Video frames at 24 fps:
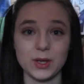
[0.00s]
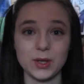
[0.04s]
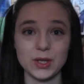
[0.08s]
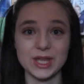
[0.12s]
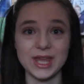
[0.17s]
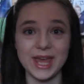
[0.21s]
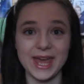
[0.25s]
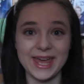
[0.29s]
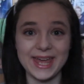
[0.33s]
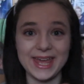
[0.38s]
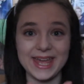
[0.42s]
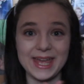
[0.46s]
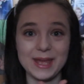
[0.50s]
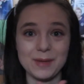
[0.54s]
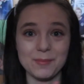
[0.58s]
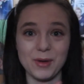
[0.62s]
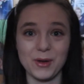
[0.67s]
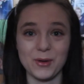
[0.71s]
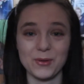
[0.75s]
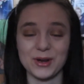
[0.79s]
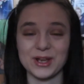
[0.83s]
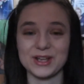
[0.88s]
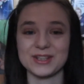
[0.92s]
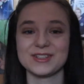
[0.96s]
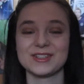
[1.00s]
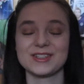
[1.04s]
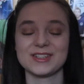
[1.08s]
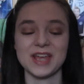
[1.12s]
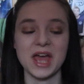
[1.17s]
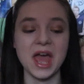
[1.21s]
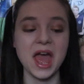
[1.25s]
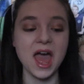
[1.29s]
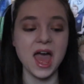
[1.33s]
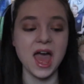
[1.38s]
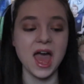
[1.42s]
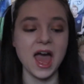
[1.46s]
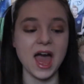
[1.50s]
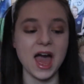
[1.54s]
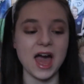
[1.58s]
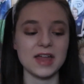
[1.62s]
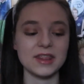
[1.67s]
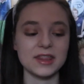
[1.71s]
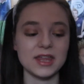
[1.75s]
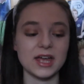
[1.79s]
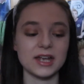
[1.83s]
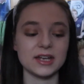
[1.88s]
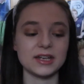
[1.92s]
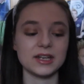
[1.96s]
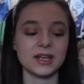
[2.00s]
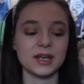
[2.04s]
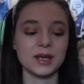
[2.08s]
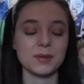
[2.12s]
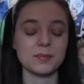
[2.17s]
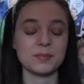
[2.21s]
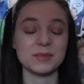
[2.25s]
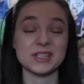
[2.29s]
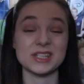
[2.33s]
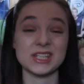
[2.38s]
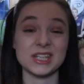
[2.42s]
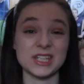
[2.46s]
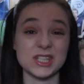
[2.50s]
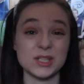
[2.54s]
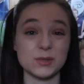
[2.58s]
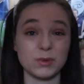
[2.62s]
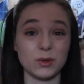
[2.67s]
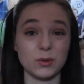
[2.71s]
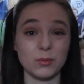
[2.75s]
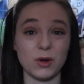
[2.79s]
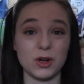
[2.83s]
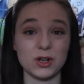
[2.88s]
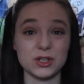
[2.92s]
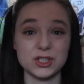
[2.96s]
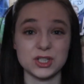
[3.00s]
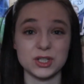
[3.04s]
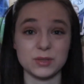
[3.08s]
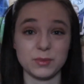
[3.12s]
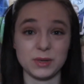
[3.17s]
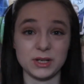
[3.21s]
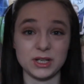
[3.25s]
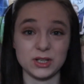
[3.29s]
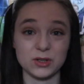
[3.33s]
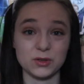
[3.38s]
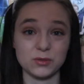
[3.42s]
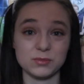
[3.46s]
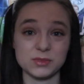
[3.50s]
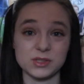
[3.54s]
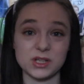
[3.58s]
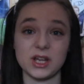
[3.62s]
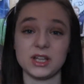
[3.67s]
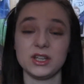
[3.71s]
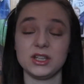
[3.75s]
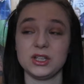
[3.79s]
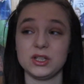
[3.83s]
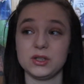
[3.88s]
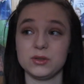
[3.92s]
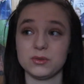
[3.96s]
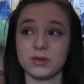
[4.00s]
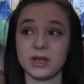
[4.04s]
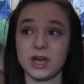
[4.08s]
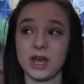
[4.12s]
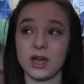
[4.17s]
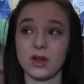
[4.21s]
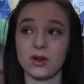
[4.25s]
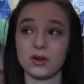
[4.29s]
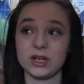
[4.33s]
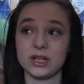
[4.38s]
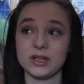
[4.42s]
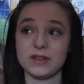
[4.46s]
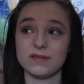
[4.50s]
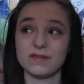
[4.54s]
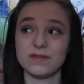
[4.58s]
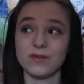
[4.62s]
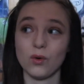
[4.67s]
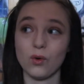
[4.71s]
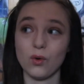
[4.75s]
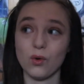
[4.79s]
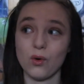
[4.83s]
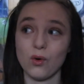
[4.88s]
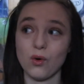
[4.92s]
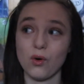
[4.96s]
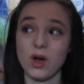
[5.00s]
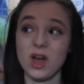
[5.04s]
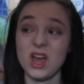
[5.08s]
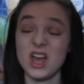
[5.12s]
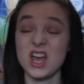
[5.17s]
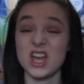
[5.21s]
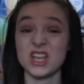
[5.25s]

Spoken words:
Yay, bonus. And then my sister will watch it when it comes out in the UK on E4,